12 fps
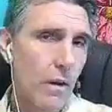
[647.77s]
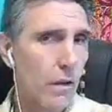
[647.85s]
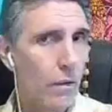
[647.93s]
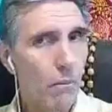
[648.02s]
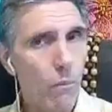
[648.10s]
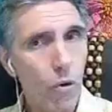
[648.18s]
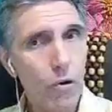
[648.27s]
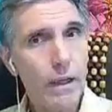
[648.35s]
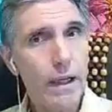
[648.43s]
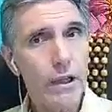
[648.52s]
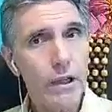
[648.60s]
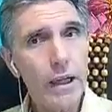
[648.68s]
the more
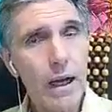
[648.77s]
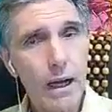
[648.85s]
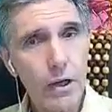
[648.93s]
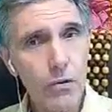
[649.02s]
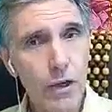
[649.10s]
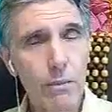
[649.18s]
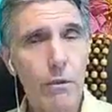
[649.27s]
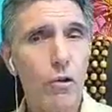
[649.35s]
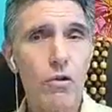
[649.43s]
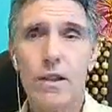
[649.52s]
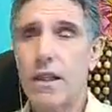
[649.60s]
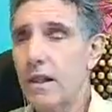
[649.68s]
they dehydrate,
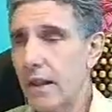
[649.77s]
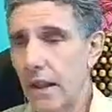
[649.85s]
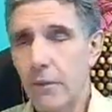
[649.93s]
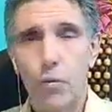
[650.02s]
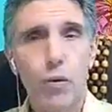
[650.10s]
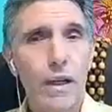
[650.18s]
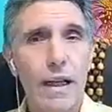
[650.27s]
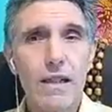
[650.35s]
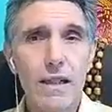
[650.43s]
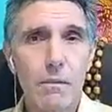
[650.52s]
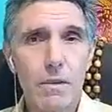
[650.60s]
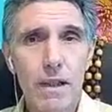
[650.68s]
because they still have to
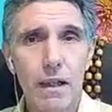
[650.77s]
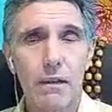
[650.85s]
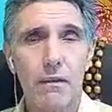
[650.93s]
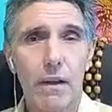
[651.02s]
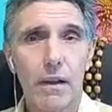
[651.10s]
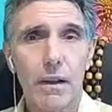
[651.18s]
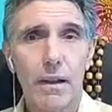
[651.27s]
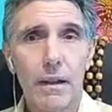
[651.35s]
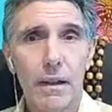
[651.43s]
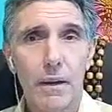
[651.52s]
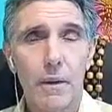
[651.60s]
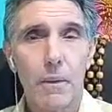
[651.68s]
cleanse themselves,
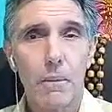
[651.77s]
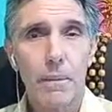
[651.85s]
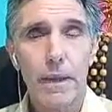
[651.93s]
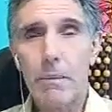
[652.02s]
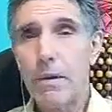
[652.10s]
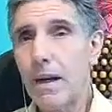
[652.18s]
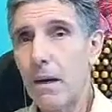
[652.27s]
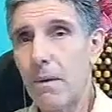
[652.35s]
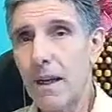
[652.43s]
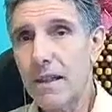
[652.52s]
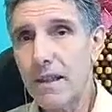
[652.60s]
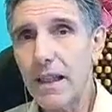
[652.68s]
they become
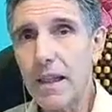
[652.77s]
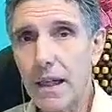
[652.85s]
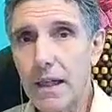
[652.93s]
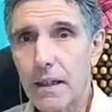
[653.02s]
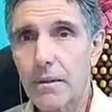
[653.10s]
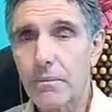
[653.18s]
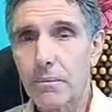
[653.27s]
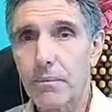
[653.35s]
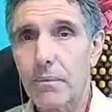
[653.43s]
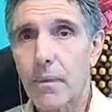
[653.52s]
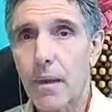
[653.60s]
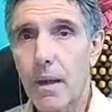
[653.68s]
acidic,
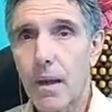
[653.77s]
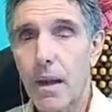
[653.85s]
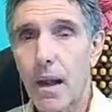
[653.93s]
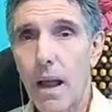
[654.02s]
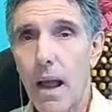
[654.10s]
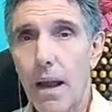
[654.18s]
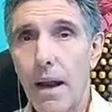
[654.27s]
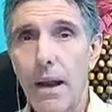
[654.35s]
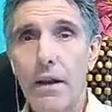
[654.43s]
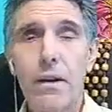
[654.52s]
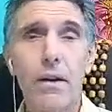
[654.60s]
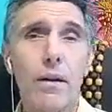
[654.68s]

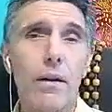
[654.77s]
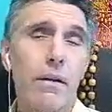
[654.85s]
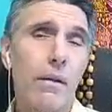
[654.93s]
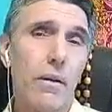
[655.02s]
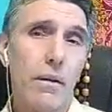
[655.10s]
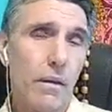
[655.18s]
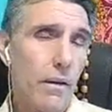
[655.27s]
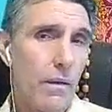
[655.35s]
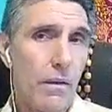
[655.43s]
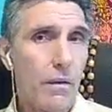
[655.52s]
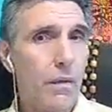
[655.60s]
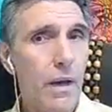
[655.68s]
and
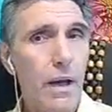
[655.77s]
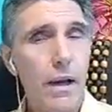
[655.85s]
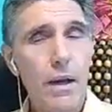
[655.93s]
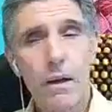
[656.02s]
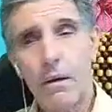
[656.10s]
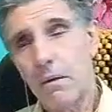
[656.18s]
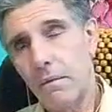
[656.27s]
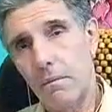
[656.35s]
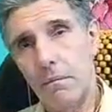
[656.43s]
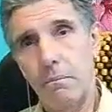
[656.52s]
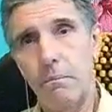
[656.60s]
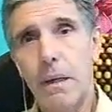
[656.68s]
they
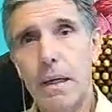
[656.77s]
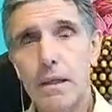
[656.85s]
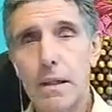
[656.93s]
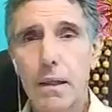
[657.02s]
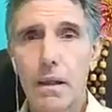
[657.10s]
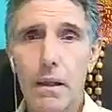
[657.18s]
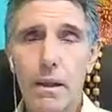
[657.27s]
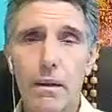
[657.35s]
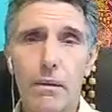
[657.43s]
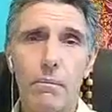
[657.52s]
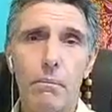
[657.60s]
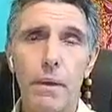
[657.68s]

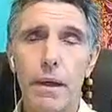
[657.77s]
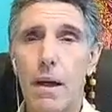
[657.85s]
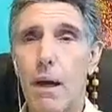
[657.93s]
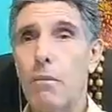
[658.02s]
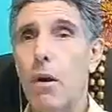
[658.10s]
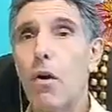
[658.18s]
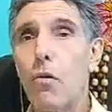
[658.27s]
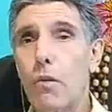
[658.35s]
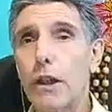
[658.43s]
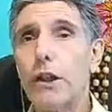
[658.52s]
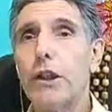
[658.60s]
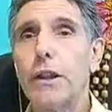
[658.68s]
basically become
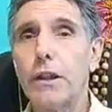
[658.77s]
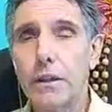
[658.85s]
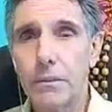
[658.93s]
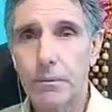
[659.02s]
rigid,